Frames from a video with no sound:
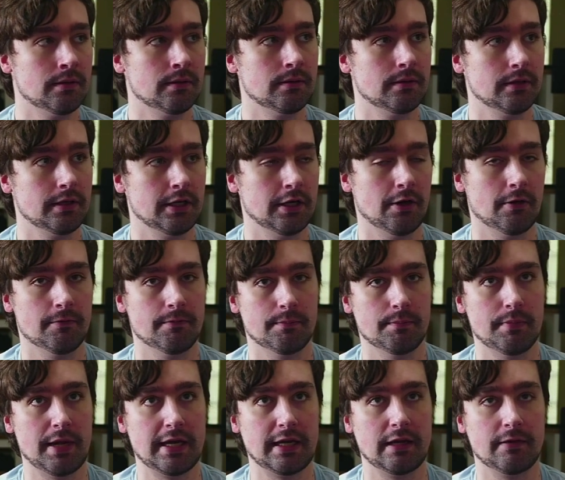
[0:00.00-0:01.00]
you know
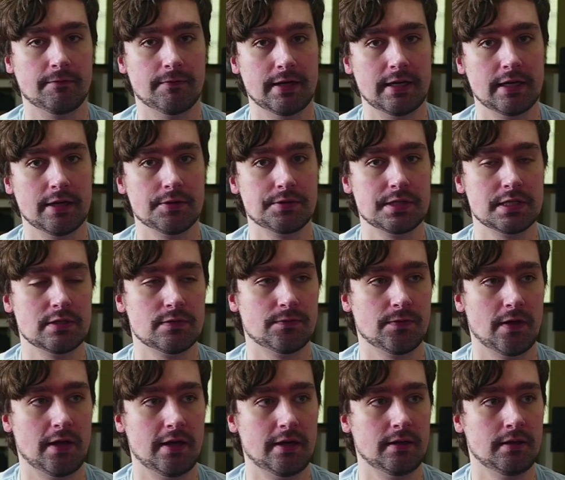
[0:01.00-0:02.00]
making videos is
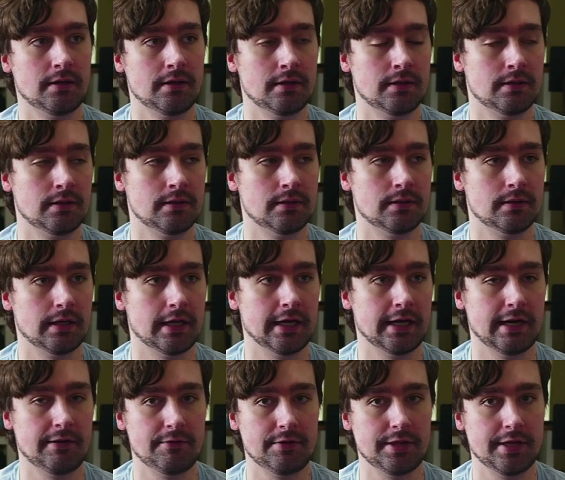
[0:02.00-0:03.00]
fun and
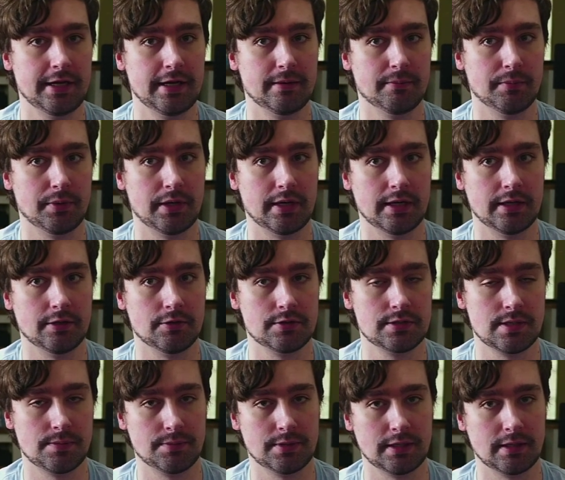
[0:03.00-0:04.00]
everything, but there's
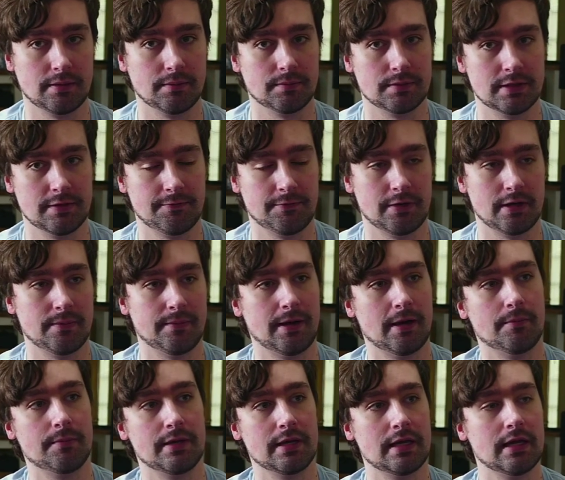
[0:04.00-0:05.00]
something different about
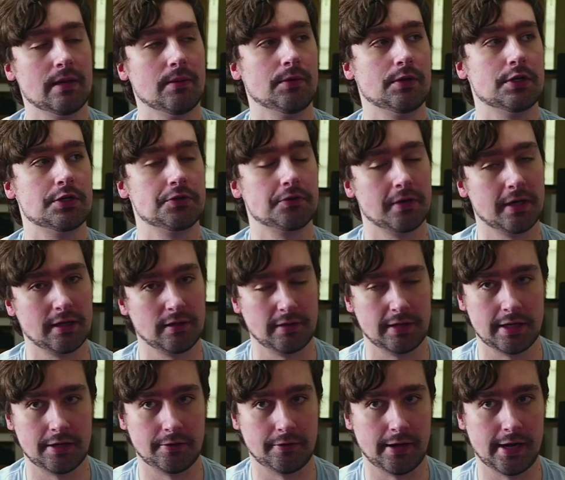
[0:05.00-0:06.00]
being able to directly
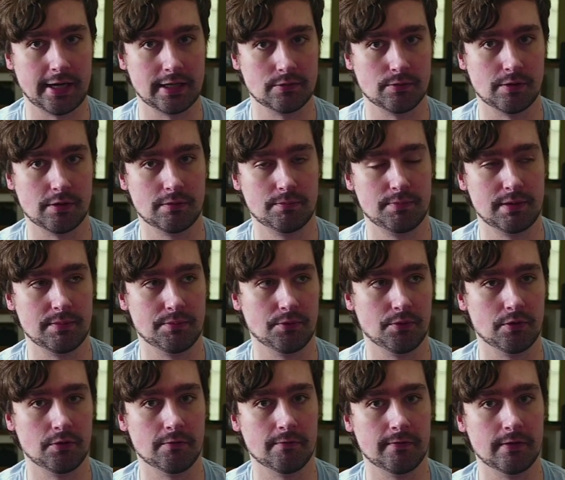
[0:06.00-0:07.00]
interact with people
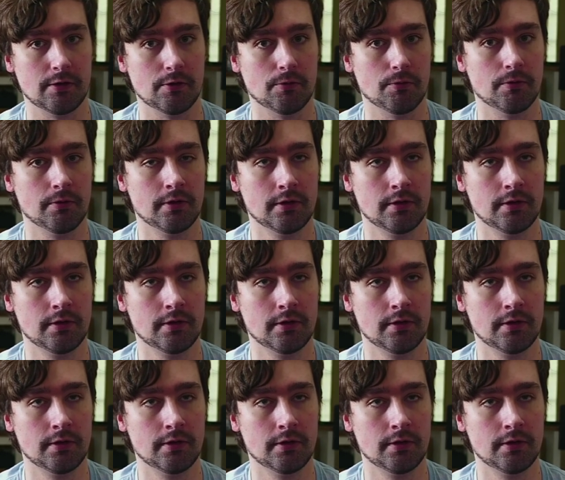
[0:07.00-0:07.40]
who view